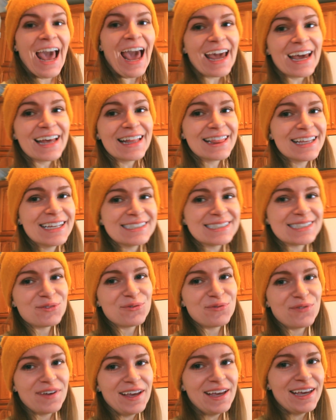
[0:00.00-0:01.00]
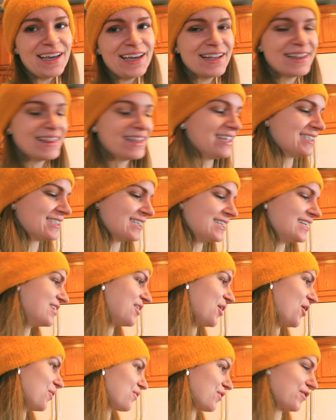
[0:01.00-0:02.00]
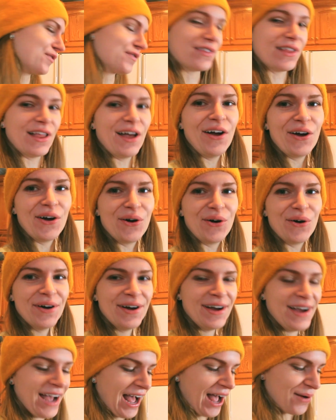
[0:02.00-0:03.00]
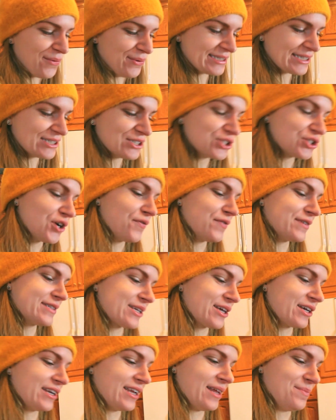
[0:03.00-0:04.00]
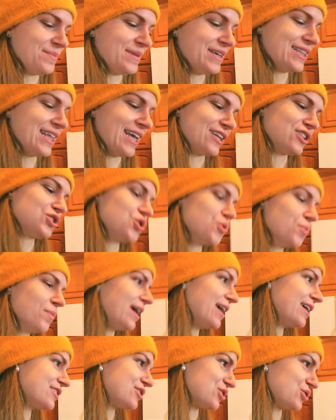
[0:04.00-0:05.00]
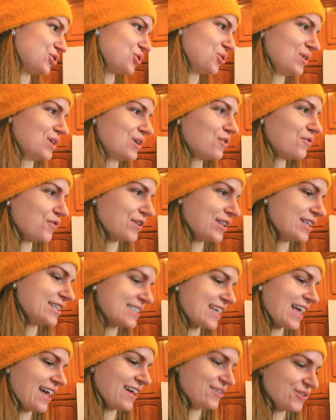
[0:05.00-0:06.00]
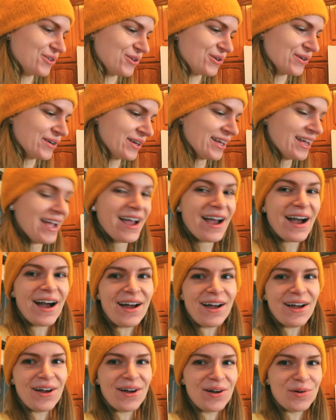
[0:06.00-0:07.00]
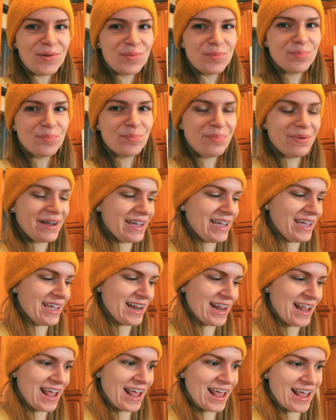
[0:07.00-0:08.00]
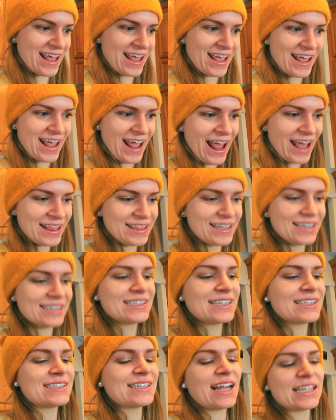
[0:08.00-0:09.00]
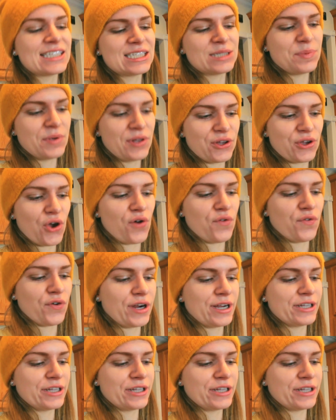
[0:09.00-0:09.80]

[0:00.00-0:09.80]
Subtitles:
Hey, at least it fit. At least it didn't overflow. I wasn't sure if it's gonna be like too much or too little for this candle, but at least it's not spilling over.